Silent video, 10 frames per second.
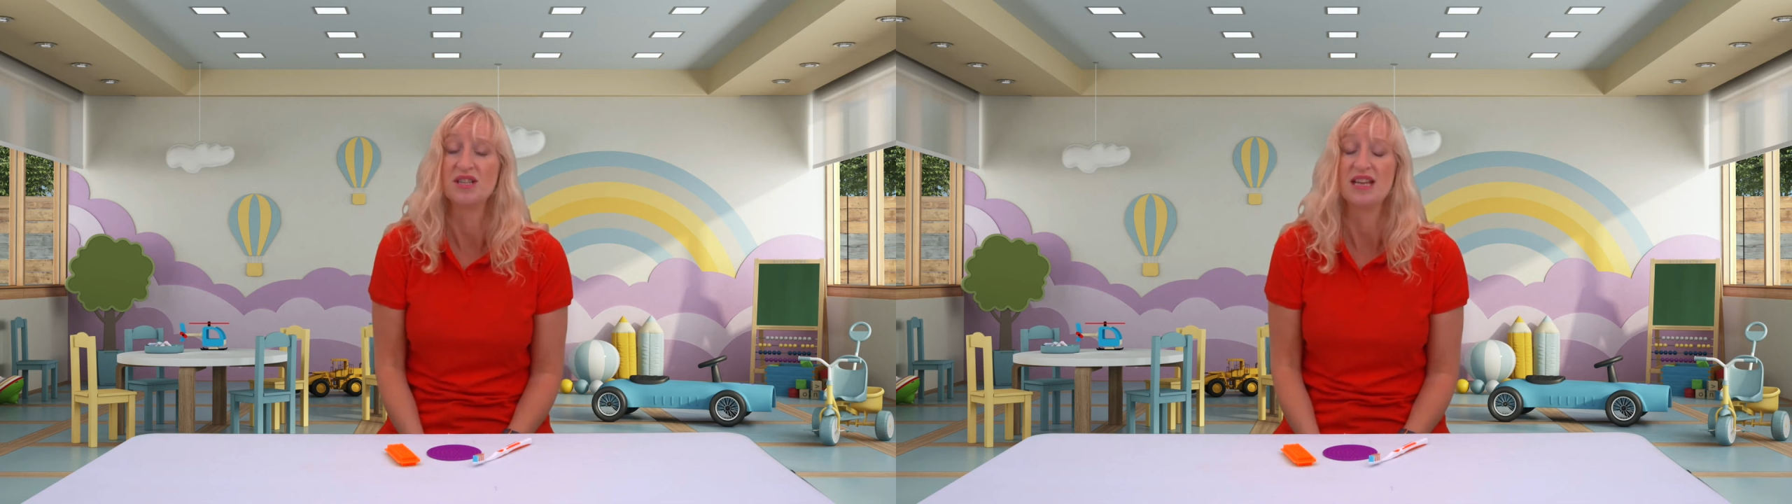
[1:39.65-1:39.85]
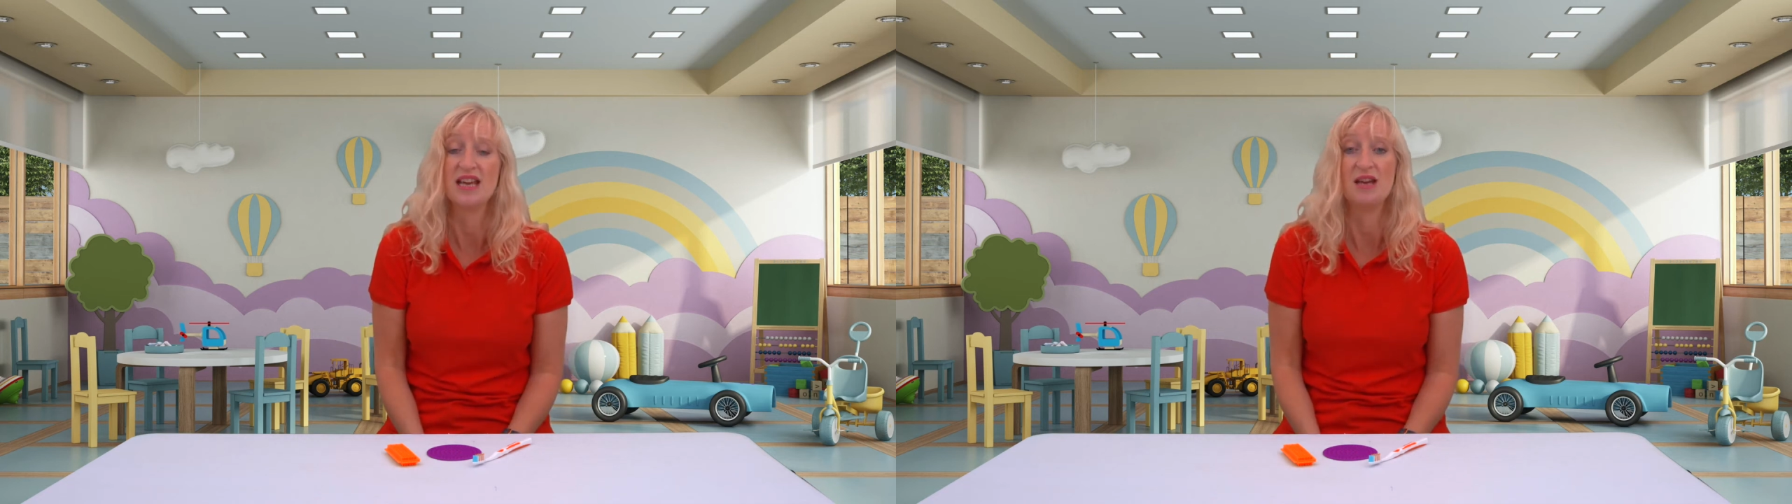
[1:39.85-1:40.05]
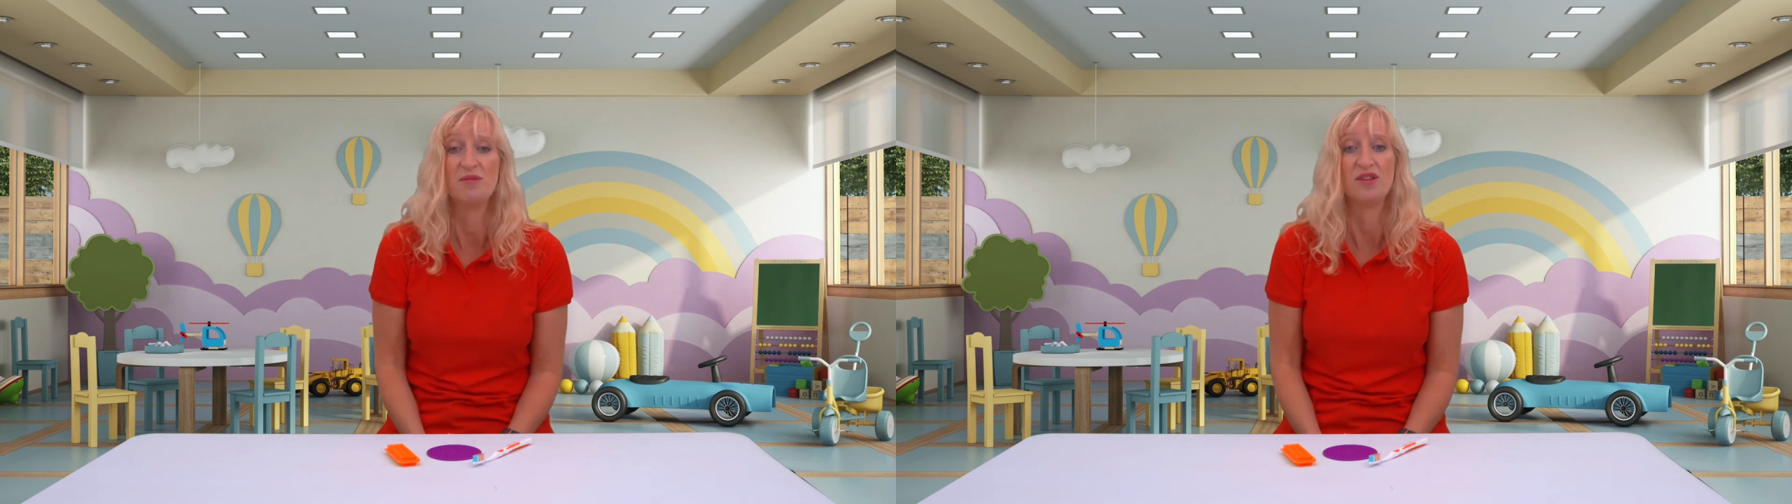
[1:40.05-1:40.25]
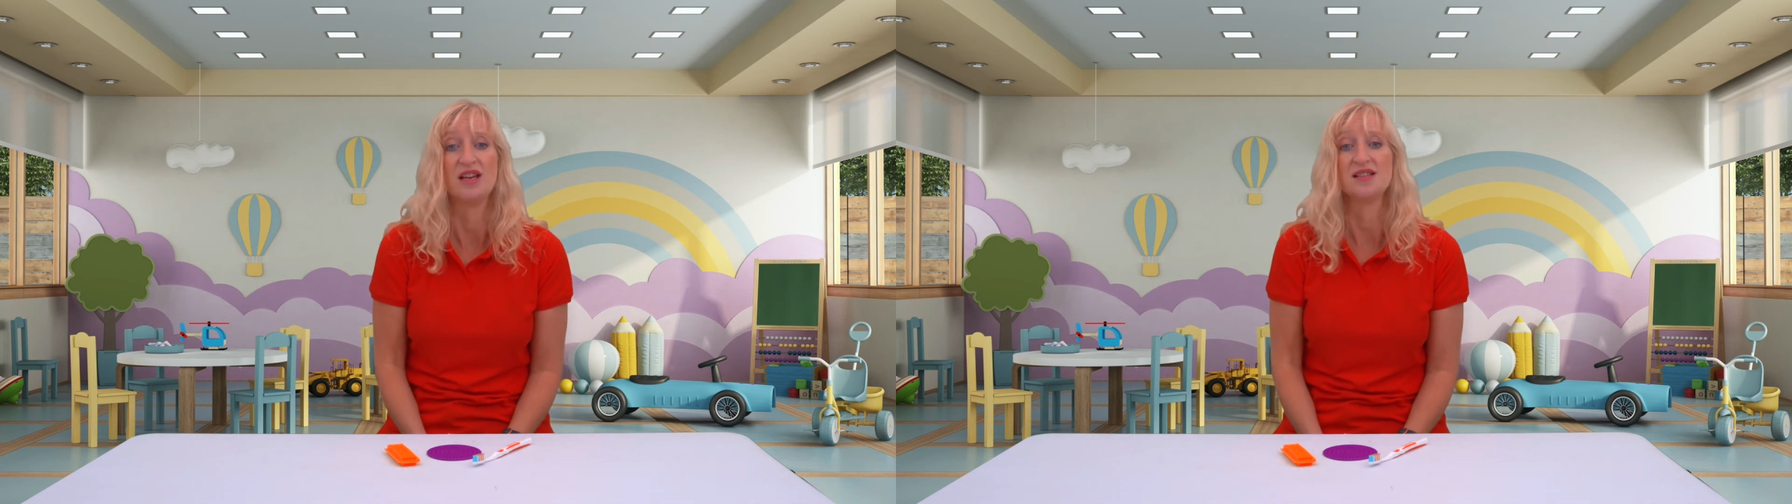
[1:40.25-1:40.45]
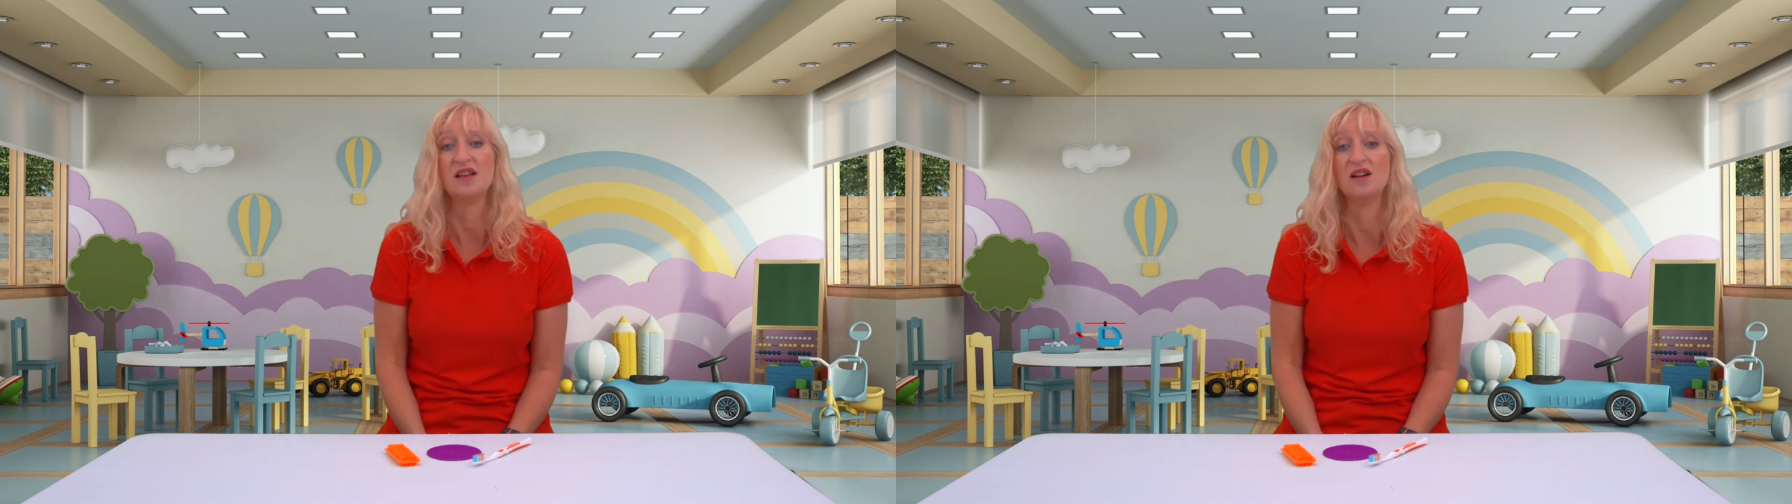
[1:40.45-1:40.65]
to keep
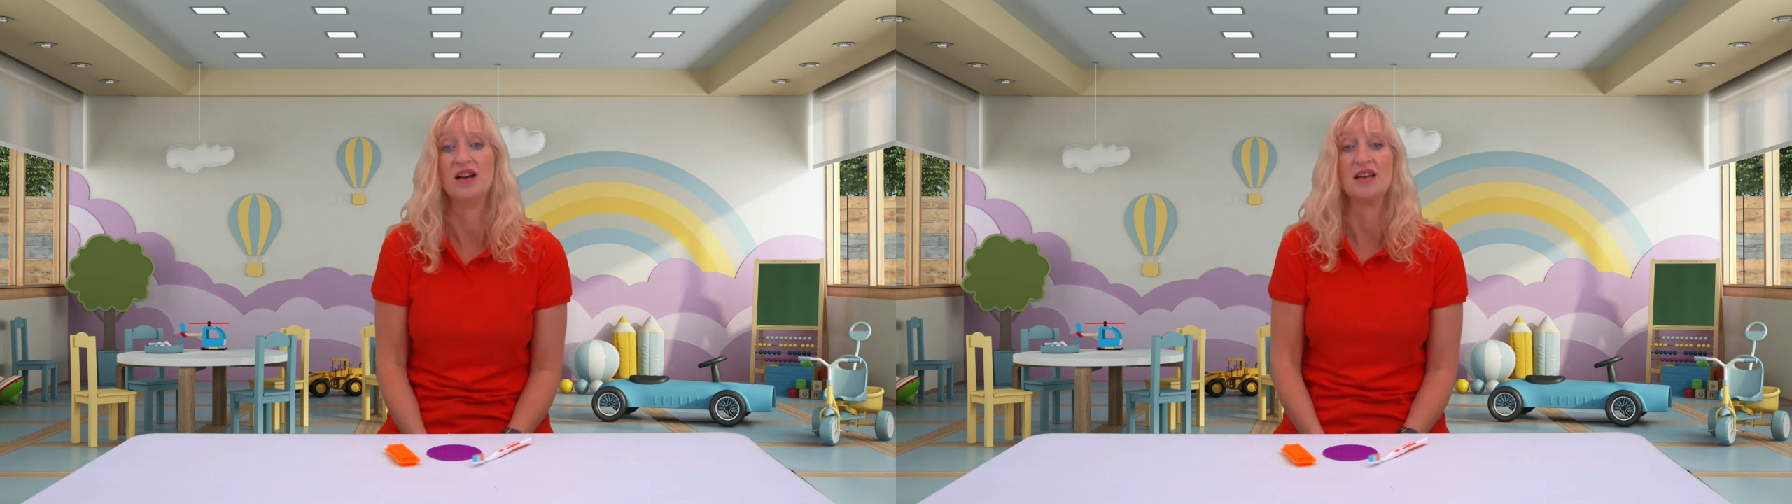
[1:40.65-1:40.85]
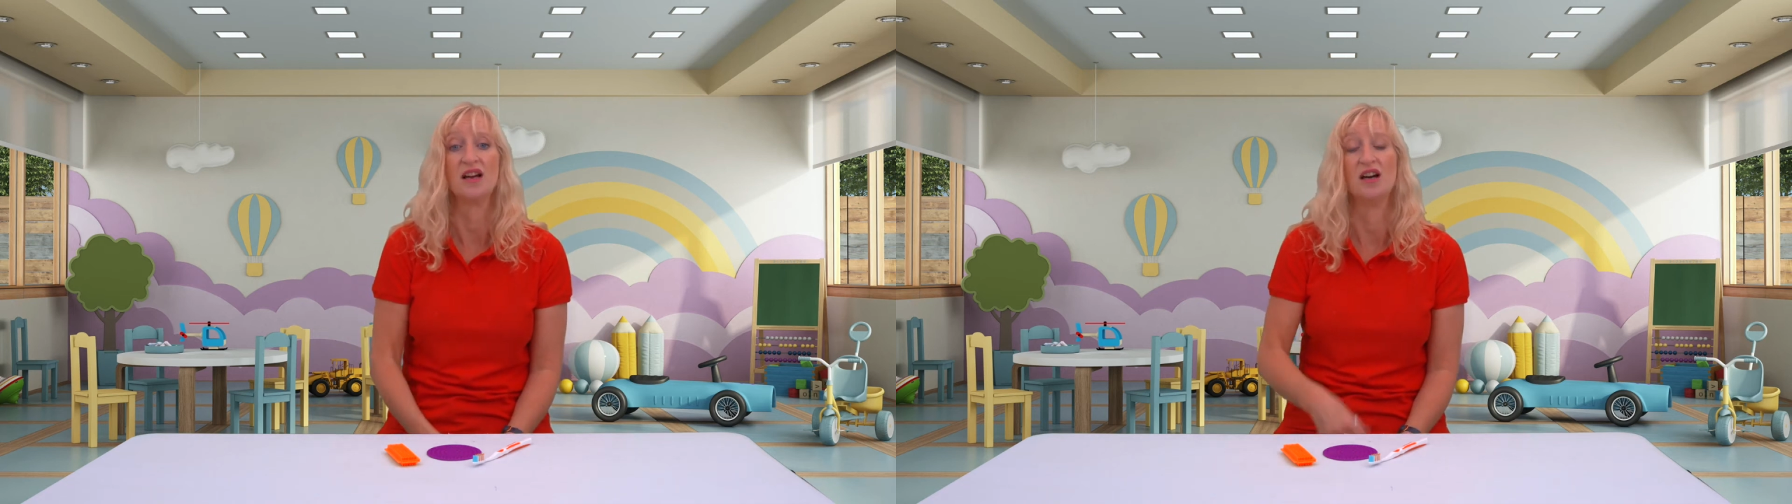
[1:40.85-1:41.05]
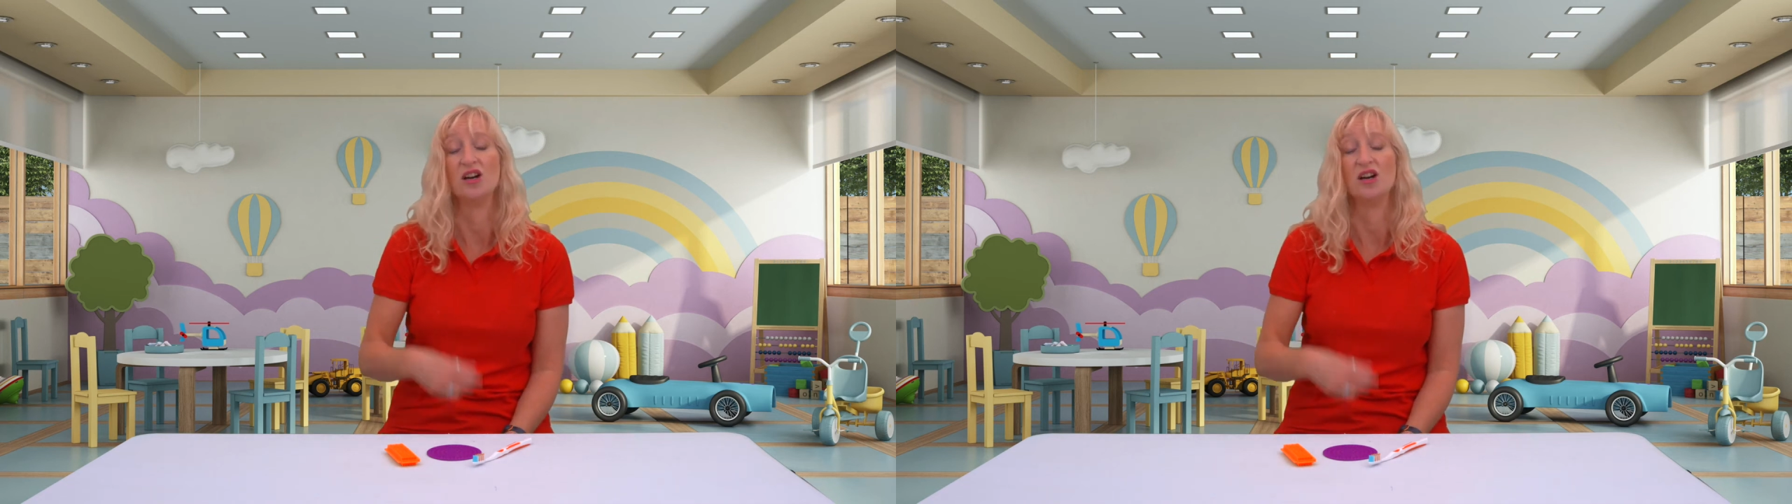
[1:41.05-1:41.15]
things like